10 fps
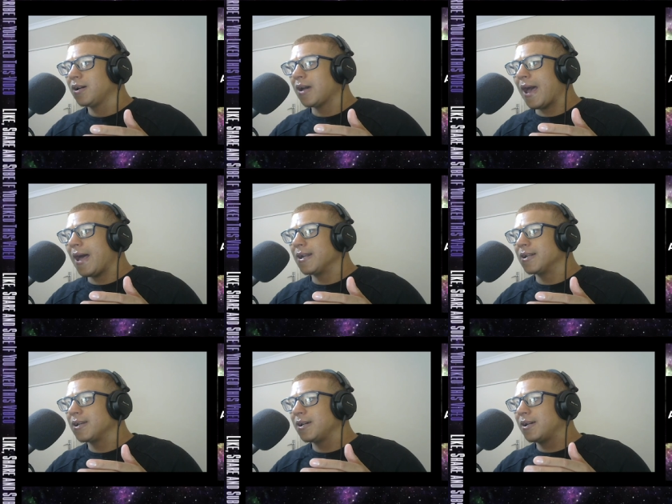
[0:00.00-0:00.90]

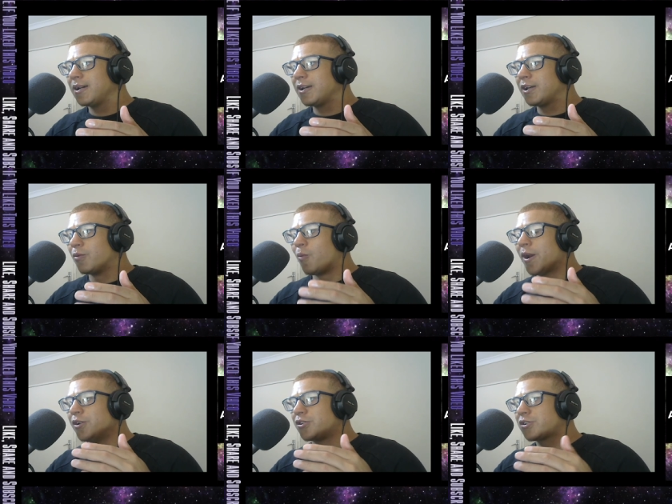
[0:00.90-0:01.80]
And when
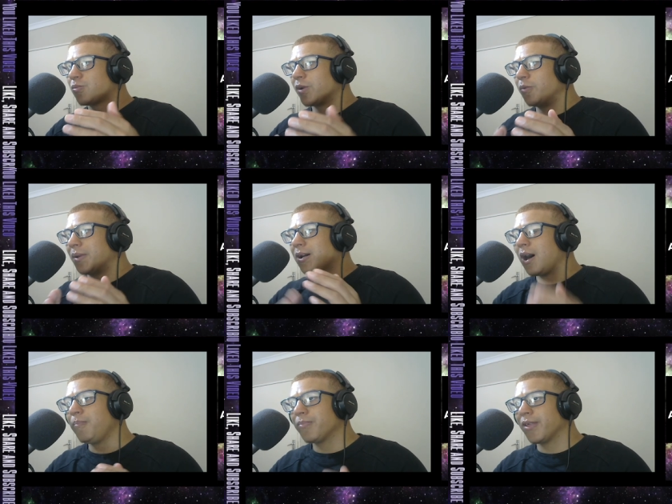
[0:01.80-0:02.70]
you, when you
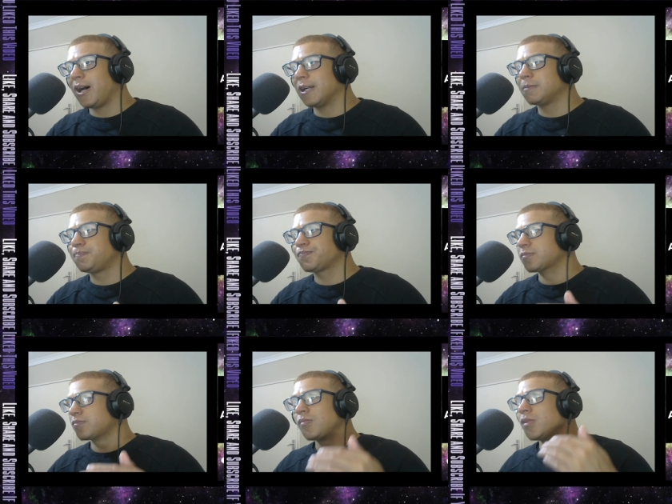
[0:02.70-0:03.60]
become that,
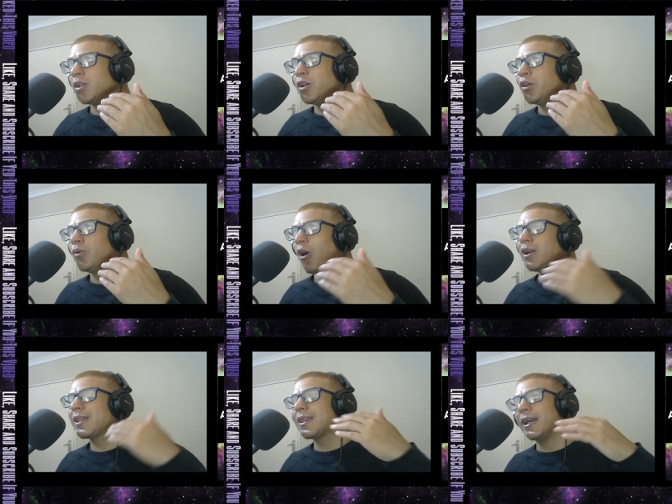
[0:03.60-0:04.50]
you
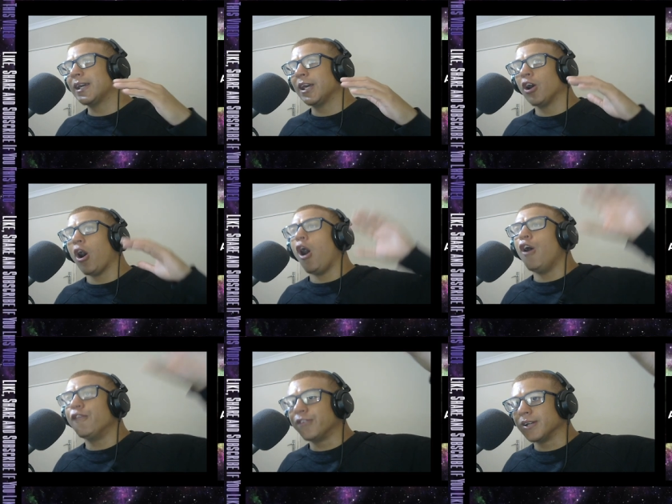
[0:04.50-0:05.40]
aren't thinking
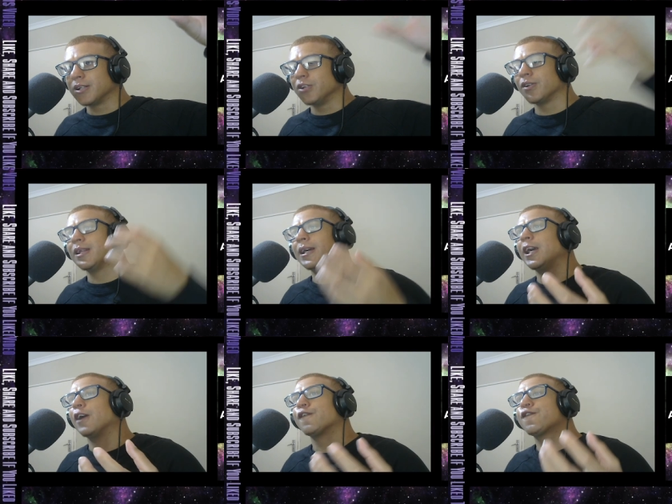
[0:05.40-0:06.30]
of it, you're
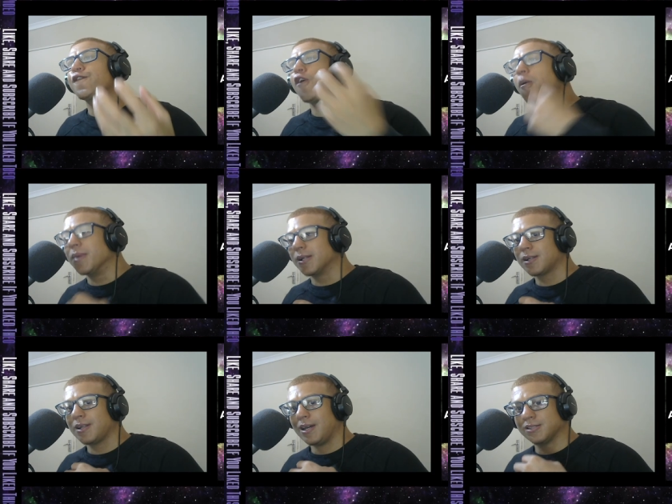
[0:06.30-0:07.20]
thinking from it,
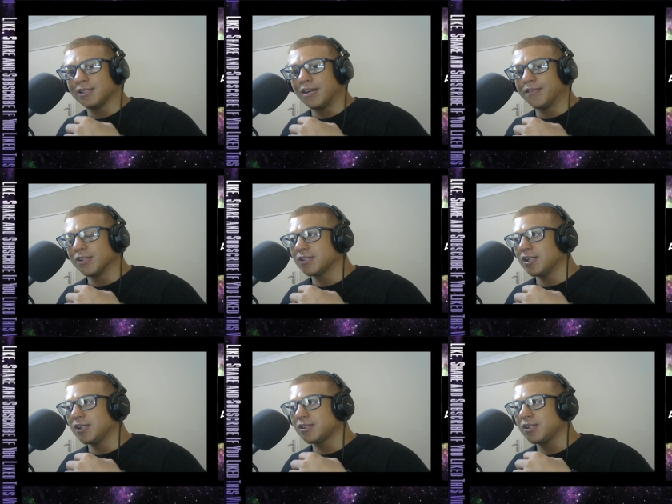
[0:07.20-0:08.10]
as Neville
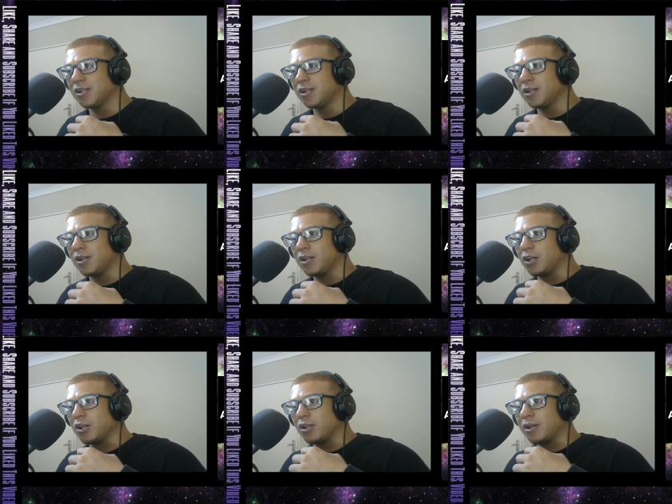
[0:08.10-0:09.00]
says.
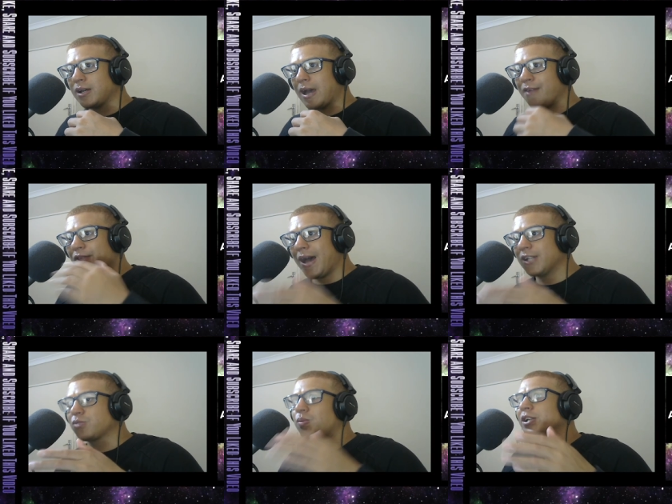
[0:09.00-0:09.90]
And
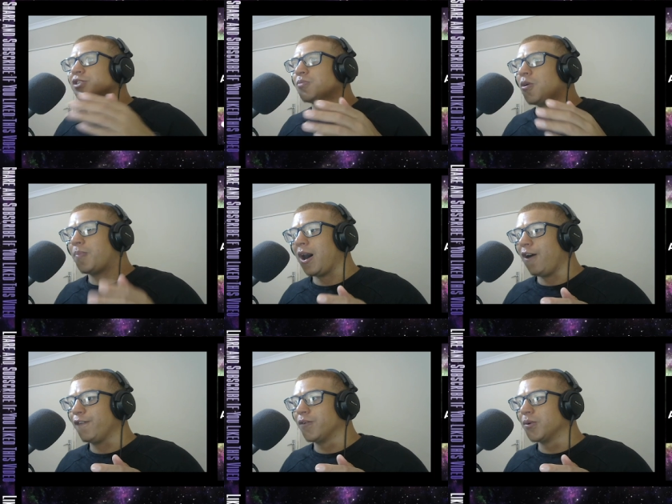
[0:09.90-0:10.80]
that's what is more
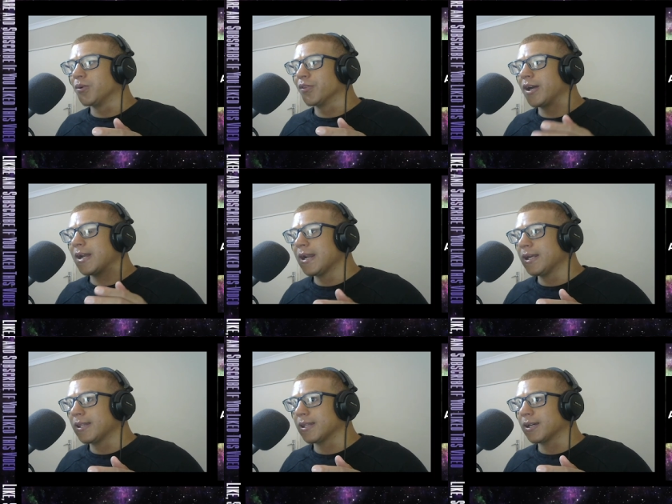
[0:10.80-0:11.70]
powerful than
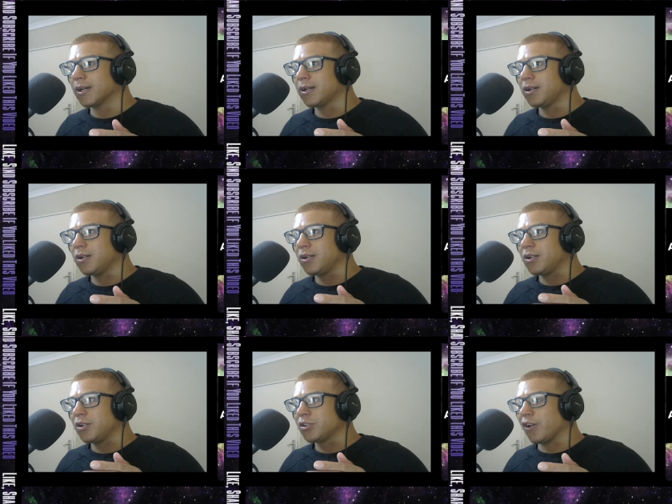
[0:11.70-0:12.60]
anything.
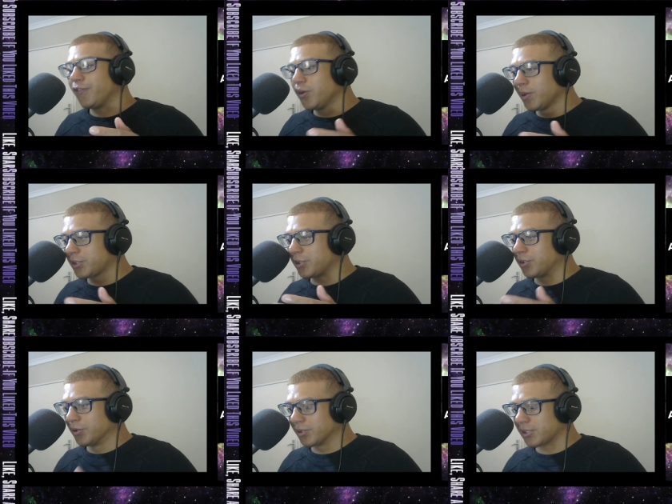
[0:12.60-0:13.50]
So if you were to
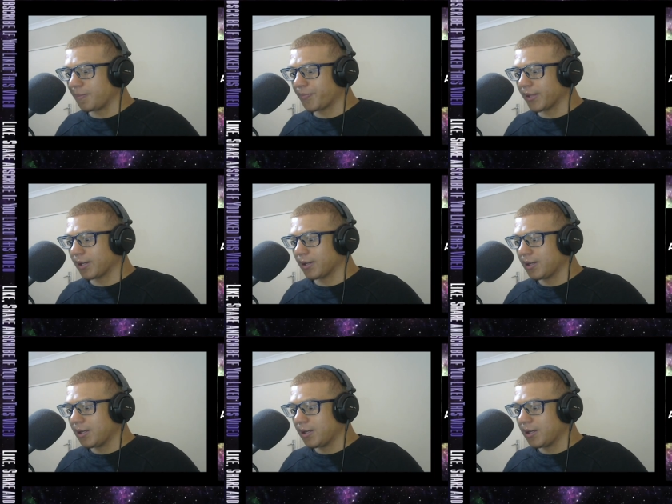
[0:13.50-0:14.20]
do something,